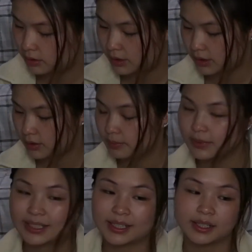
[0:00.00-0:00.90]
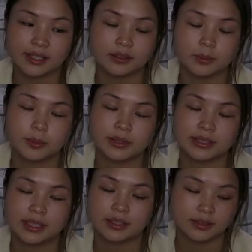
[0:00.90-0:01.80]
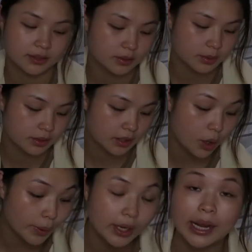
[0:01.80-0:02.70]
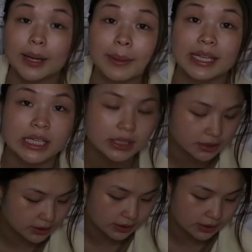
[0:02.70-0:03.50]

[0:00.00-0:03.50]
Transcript: damn, I gotta get up. To get a scissor Oh my god, I got my keys.